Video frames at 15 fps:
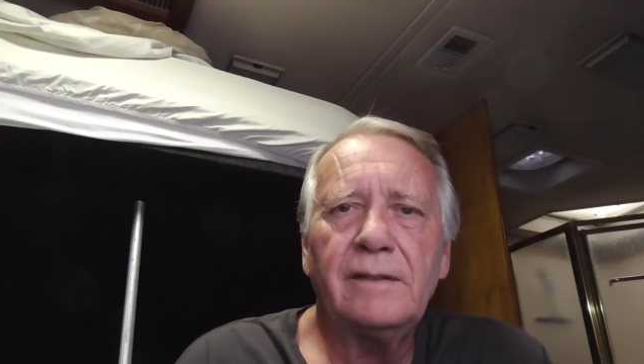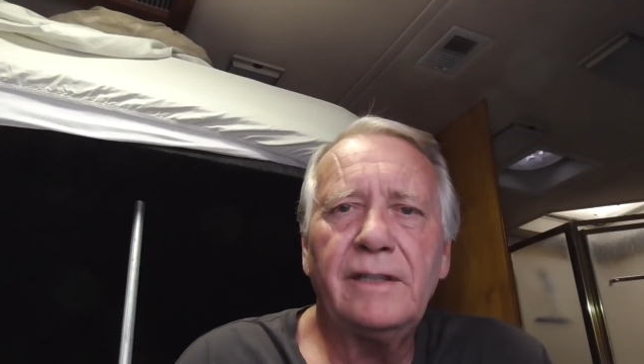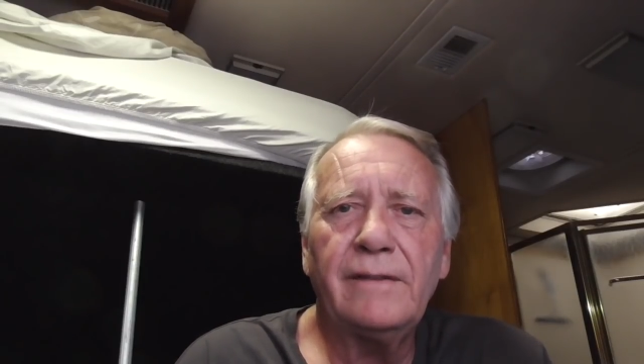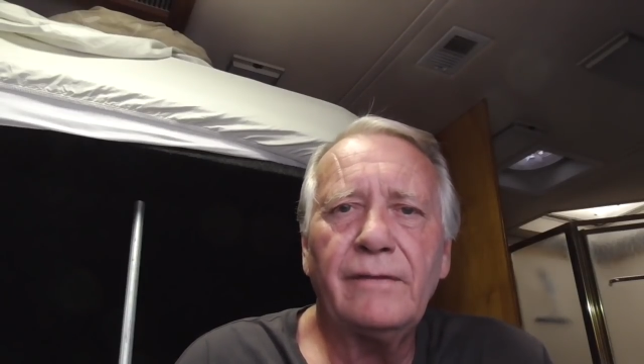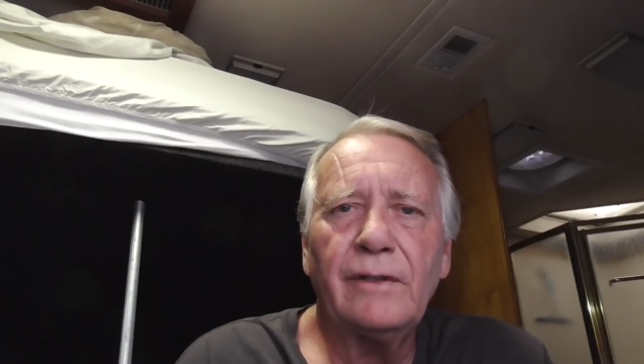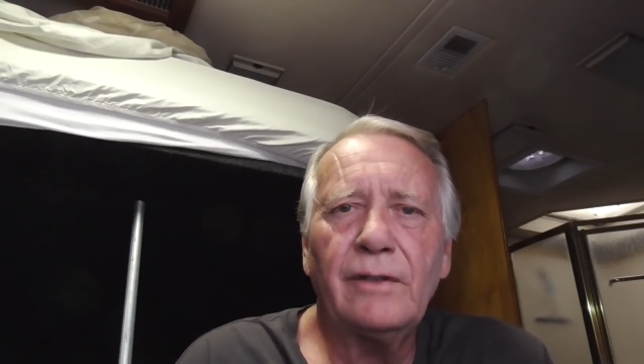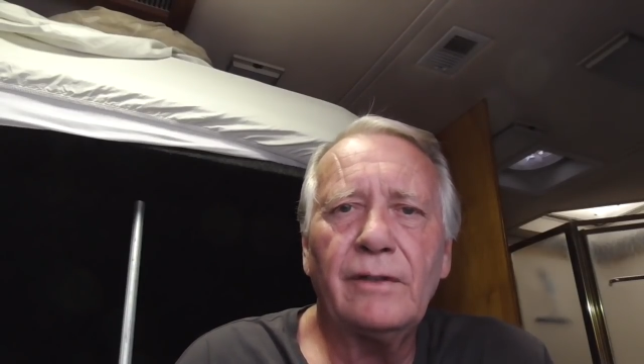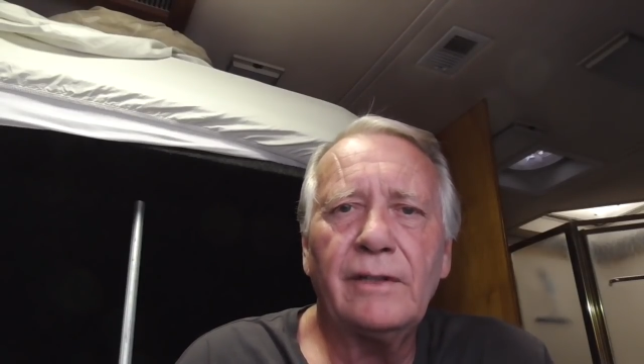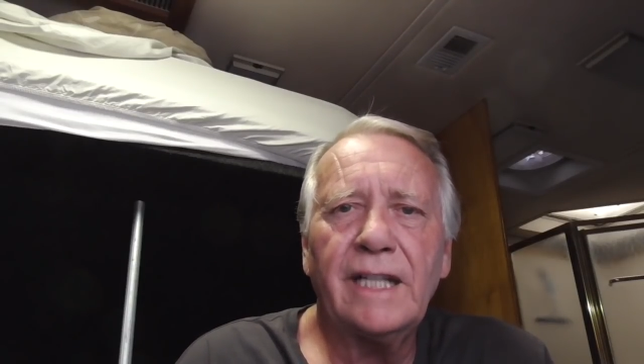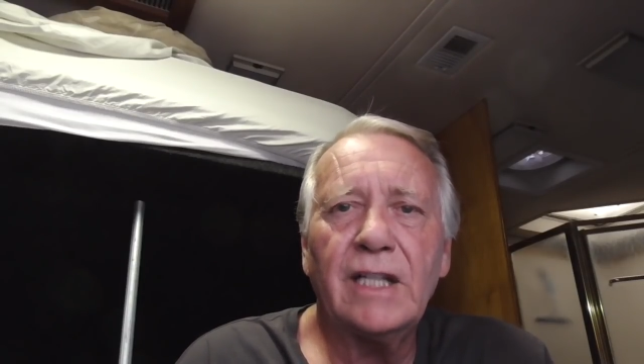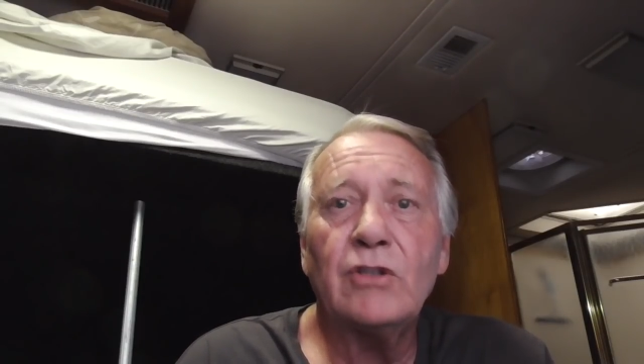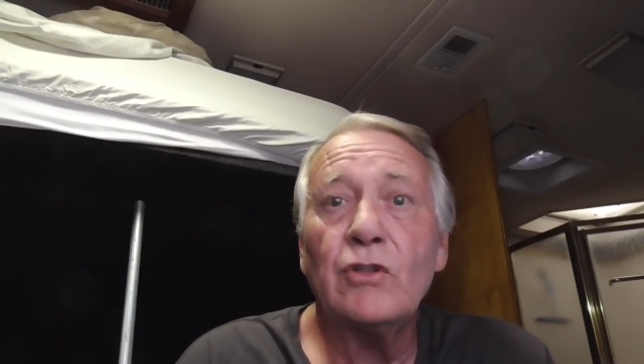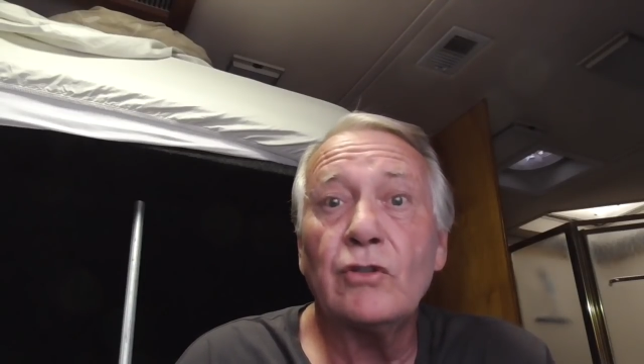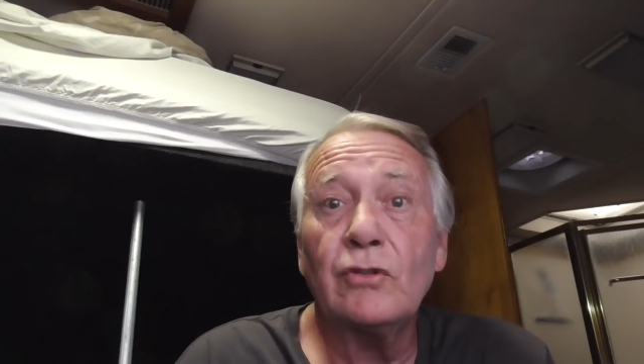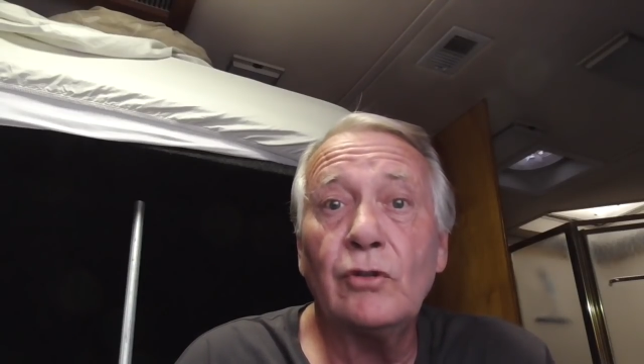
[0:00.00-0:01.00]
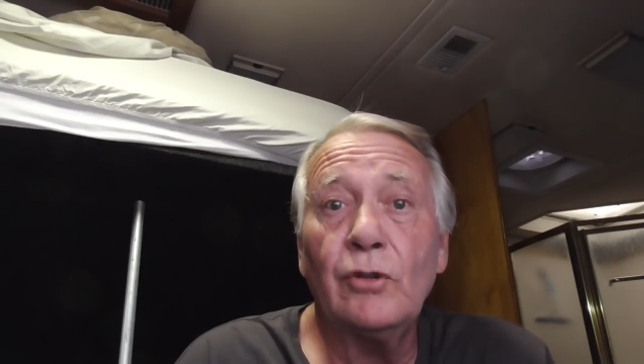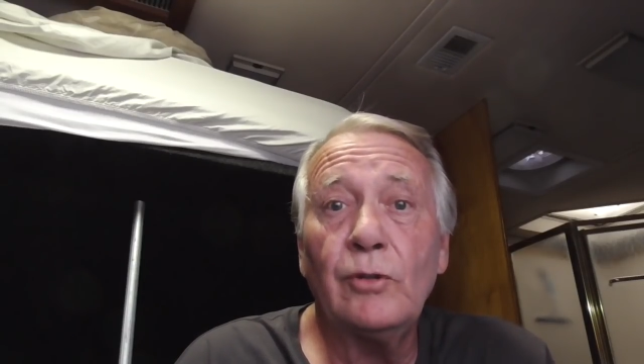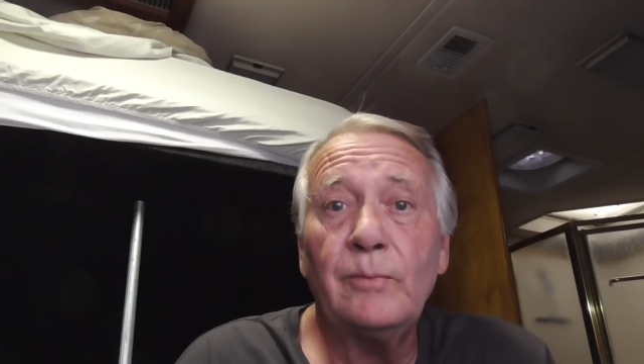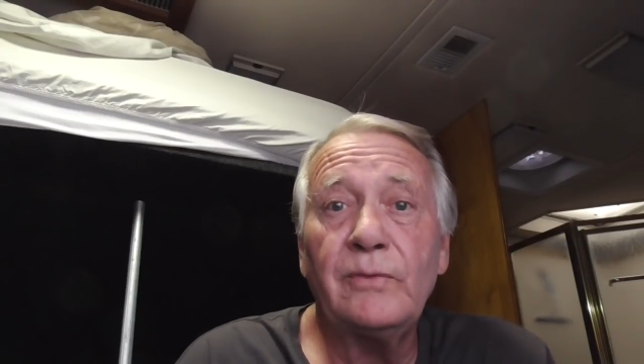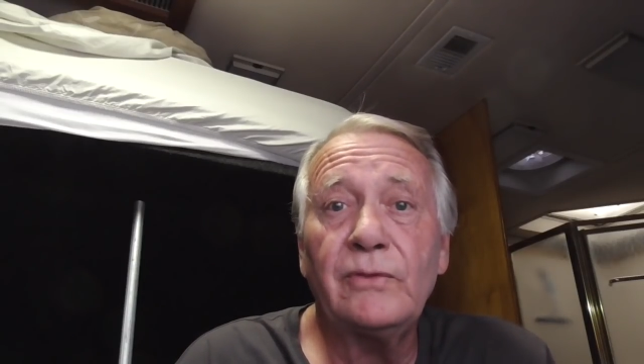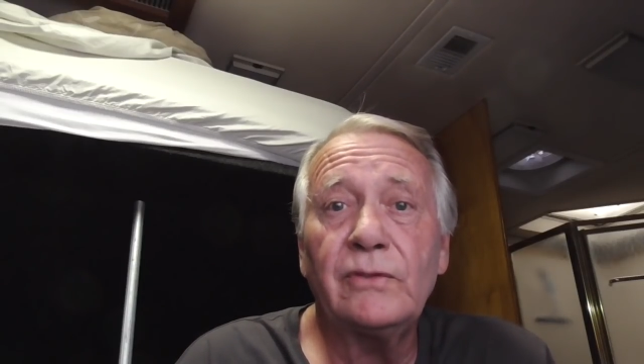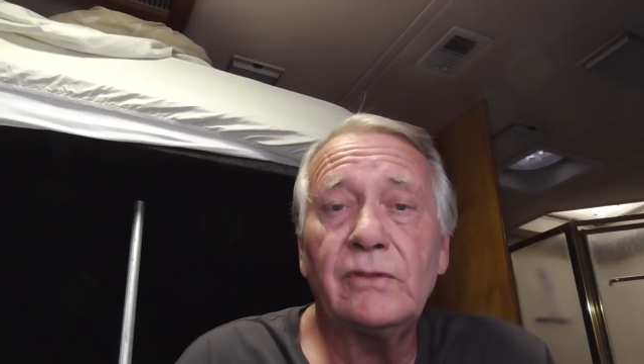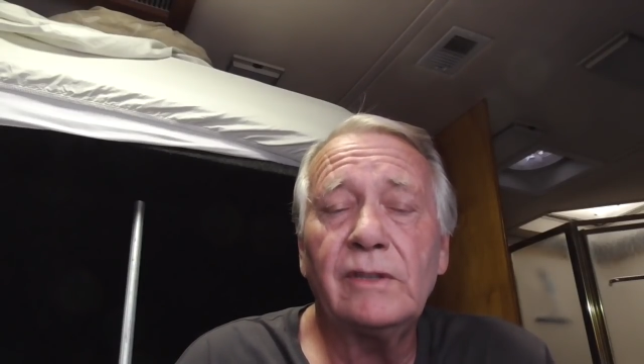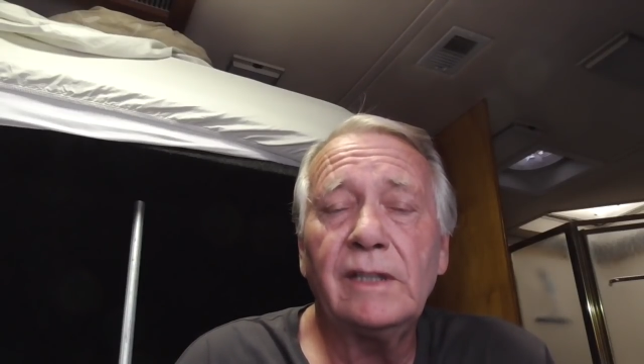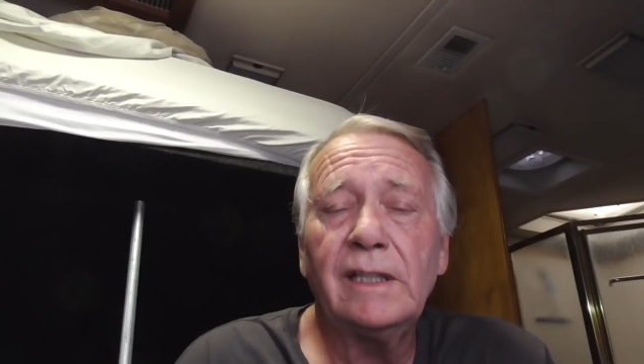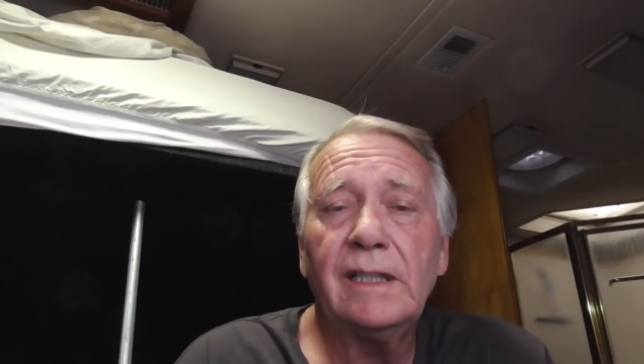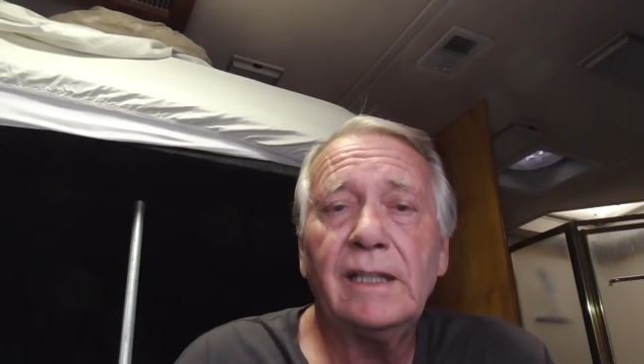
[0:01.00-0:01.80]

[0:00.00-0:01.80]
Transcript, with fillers: different interest groups,